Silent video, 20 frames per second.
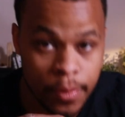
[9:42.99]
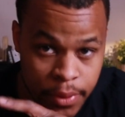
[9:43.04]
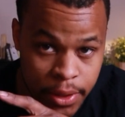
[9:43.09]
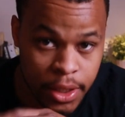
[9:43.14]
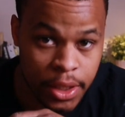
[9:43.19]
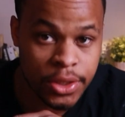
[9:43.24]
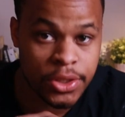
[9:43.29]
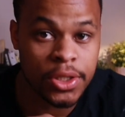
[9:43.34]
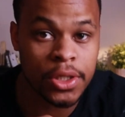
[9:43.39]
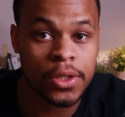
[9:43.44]
I'm
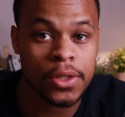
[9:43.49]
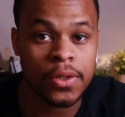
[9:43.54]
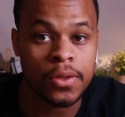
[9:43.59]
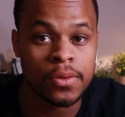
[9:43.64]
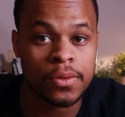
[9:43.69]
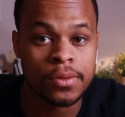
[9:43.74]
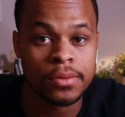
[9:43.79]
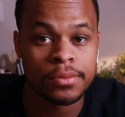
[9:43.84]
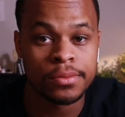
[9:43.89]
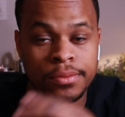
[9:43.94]
gonna catch
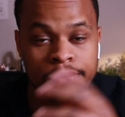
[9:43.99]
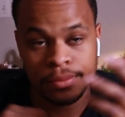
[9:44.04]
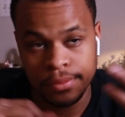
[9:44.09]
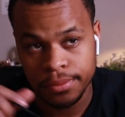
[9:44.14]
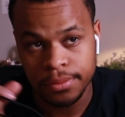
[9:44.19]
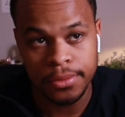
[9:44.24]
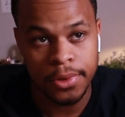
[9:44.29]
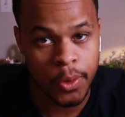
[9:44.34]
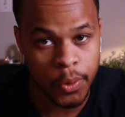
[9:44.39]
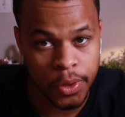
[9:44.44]
y'all
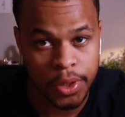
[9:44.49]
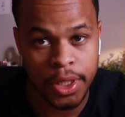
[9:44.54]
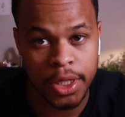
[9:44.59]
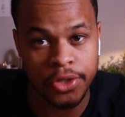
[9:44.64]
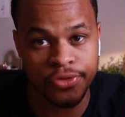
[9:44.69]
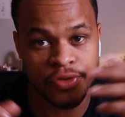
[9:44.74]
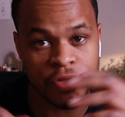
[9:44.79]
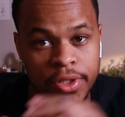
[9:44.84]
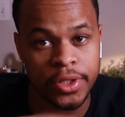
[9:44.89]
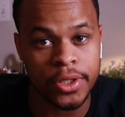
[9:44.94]
on
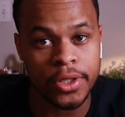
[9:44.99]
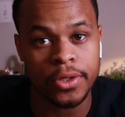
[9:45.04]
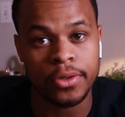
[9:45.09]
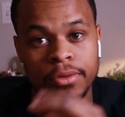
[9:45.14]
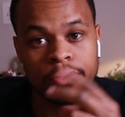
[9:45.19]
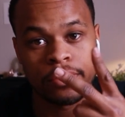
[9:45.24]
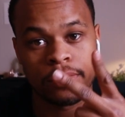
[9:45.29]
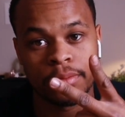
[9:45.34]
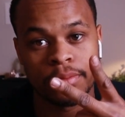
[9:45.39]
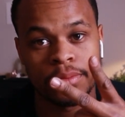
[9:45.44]
the next
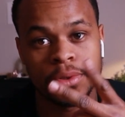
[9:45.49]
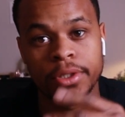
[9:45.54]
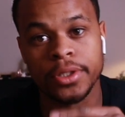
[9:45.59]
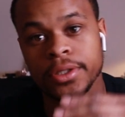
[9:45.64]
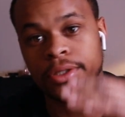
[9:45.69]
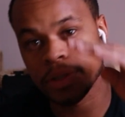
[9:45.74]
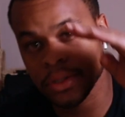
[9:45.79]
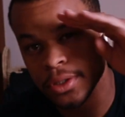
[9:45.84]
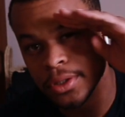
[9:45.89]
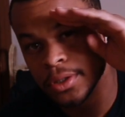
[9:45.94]
video.
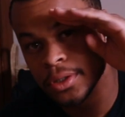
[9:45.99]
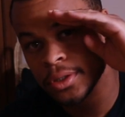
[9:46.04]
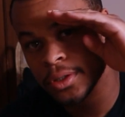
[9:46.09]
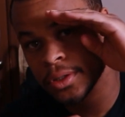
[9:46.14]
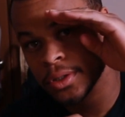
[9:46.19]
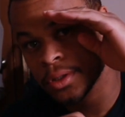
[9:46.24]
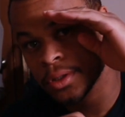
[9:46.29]
Peace.